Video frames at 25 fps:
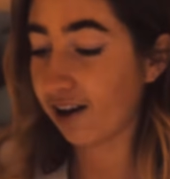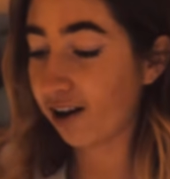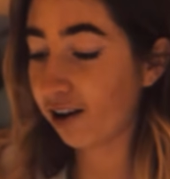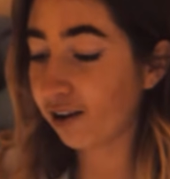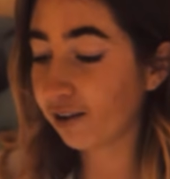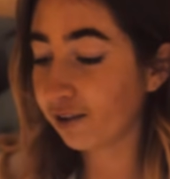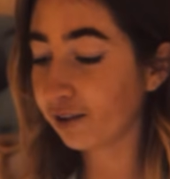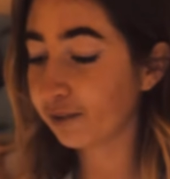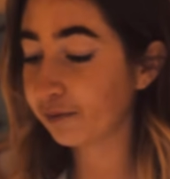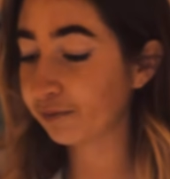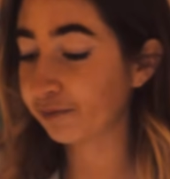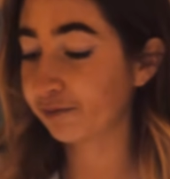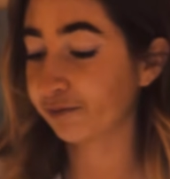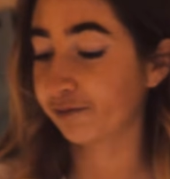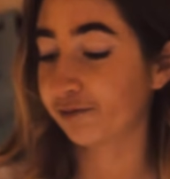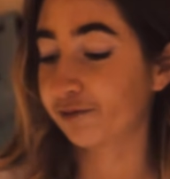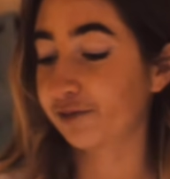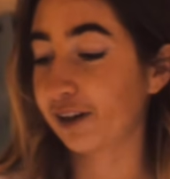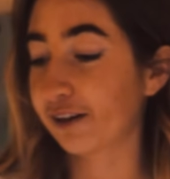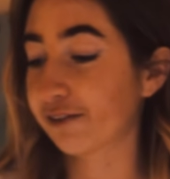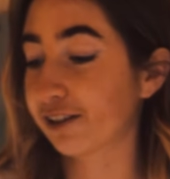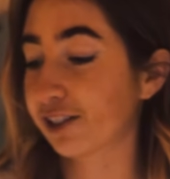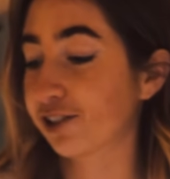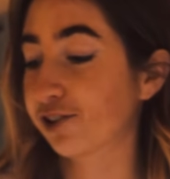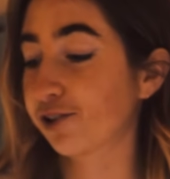I'm
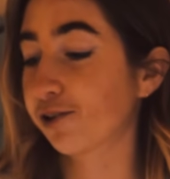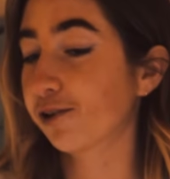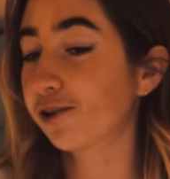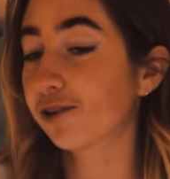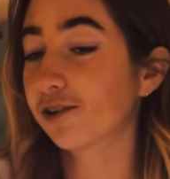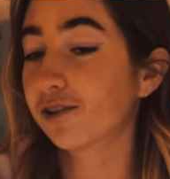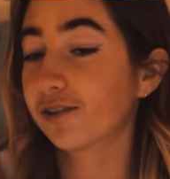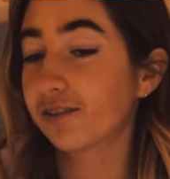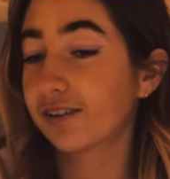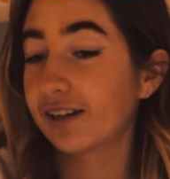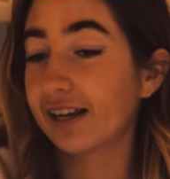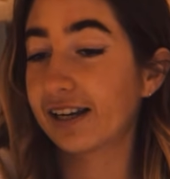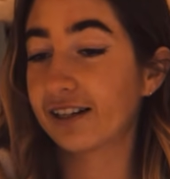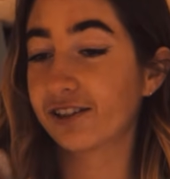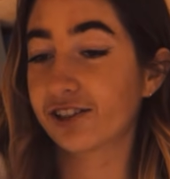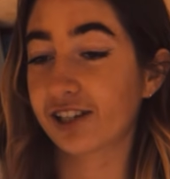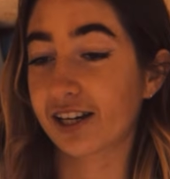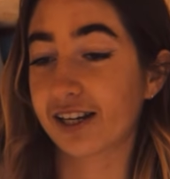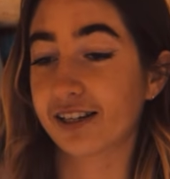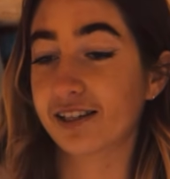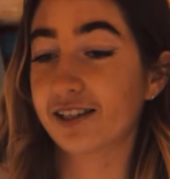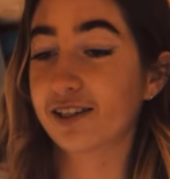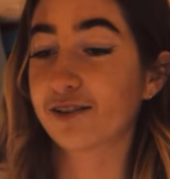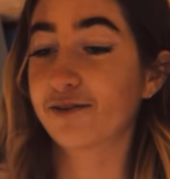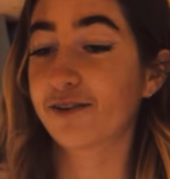very short and
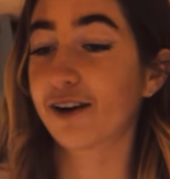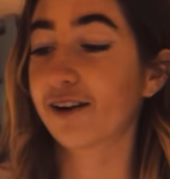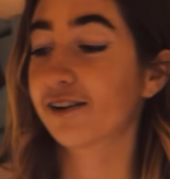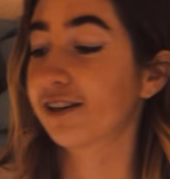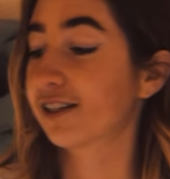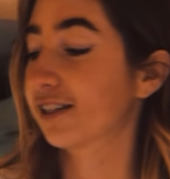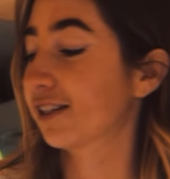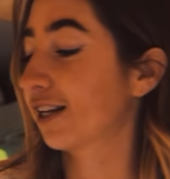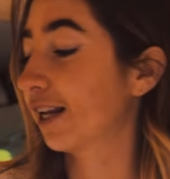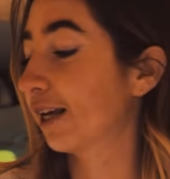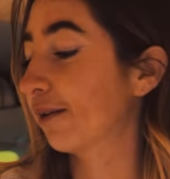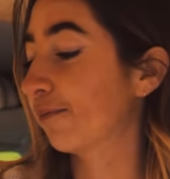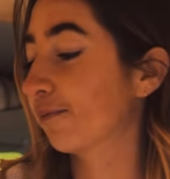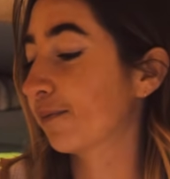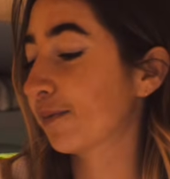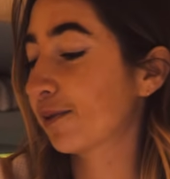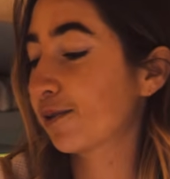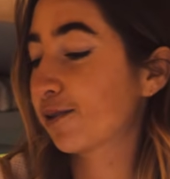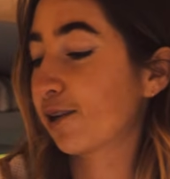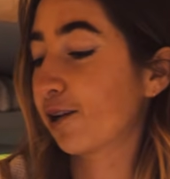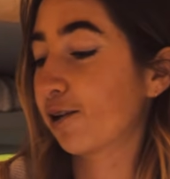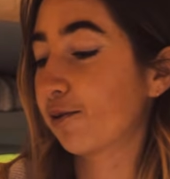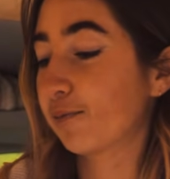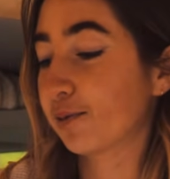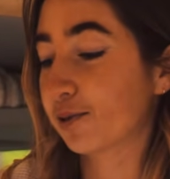Jess is very slim,
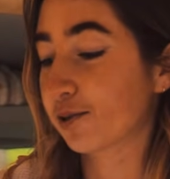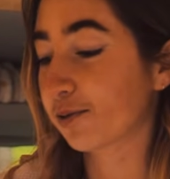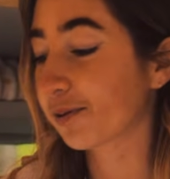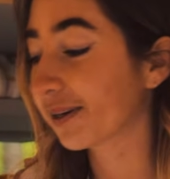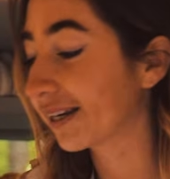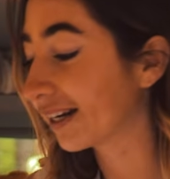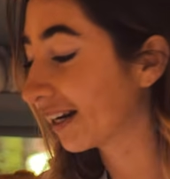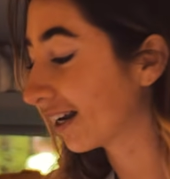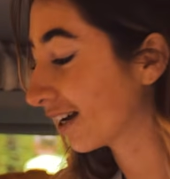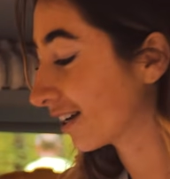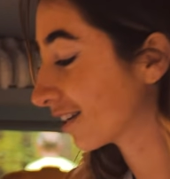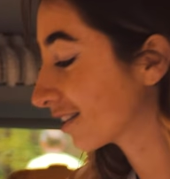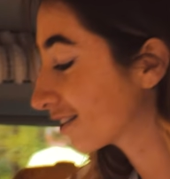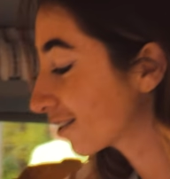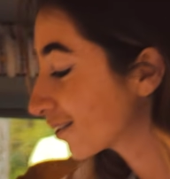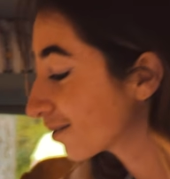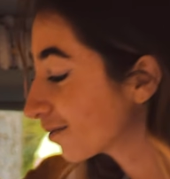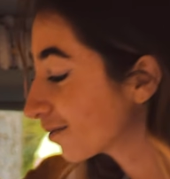so between us